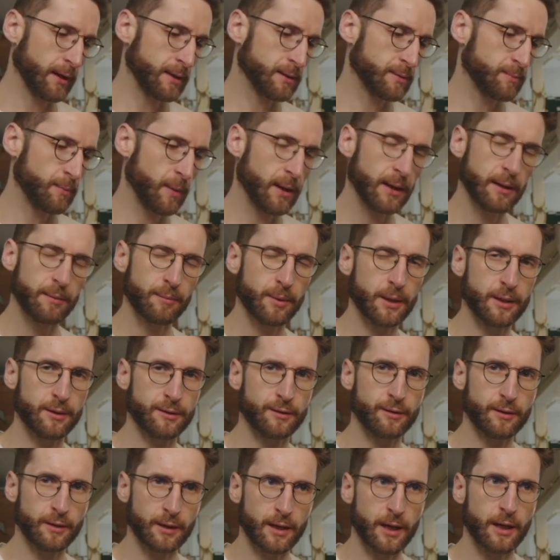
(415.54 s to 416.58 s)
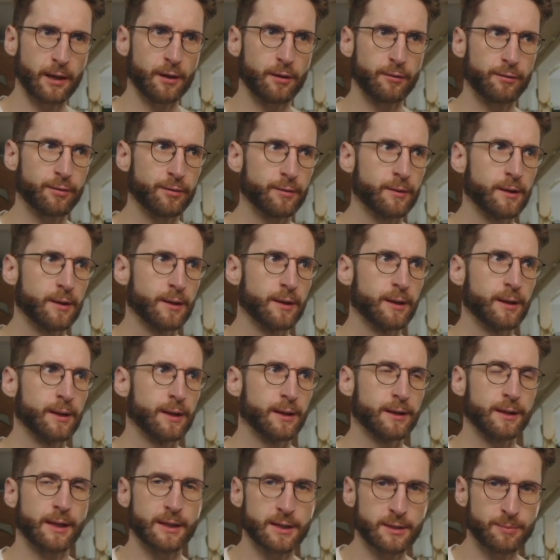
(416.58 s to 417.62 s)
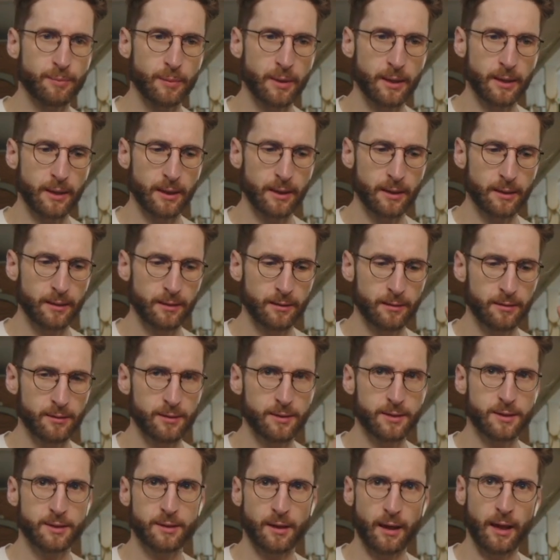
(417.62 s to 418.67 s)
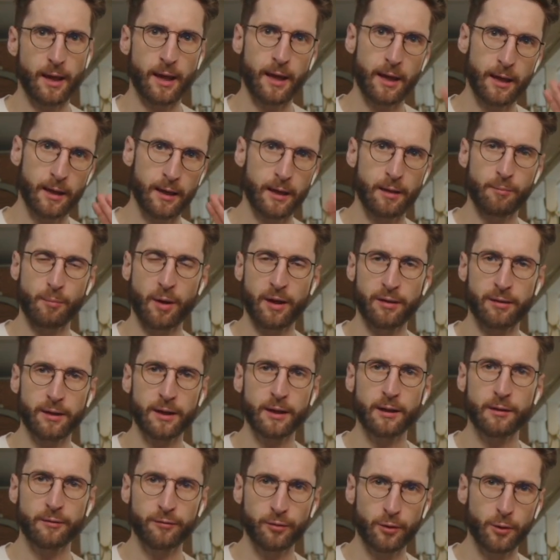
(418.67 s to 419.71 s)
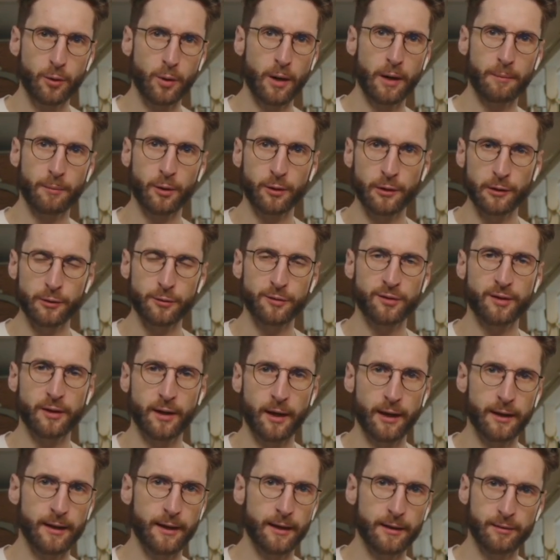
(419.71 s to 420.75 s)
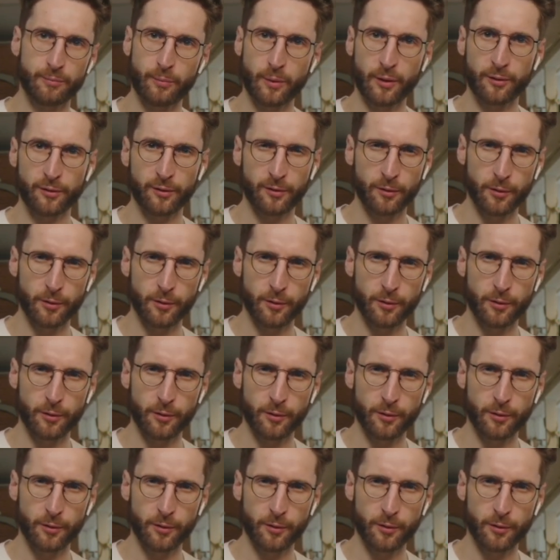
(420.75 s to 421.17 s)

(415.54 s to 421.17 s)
mainly because it kind of lets me stay in my thinking flow. I'm not losing ideas because of